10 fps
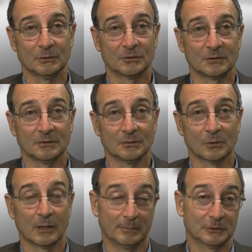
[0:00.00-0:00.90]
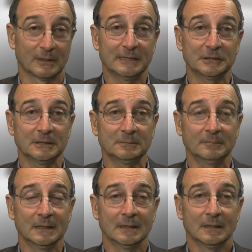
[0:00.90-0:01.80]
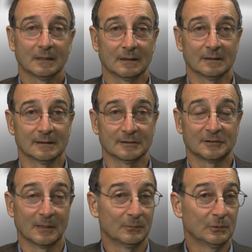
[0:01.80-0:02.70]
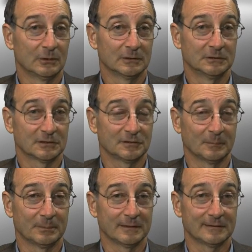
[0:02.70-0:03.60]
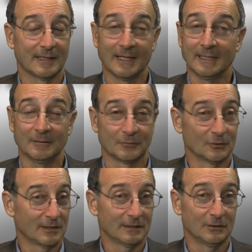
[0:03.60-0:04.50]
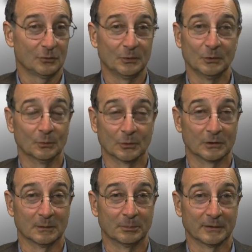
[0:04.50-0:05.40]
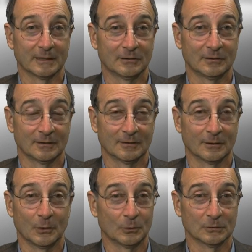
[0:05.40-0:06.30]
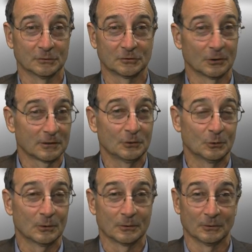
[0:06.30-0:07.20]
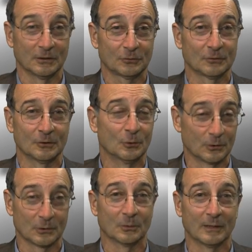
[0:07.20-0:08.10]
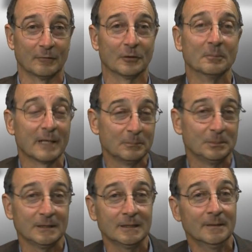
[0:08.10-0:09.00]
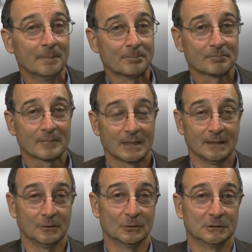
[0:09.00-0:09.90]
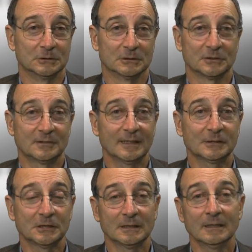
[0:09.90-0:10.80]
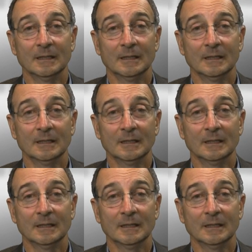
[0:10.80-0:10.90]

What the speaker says: to arbitration. Some will just simply say, if there's any dispute, we're going to bring it to the local circuit court or district court or whatever it might be in your jurisdiction.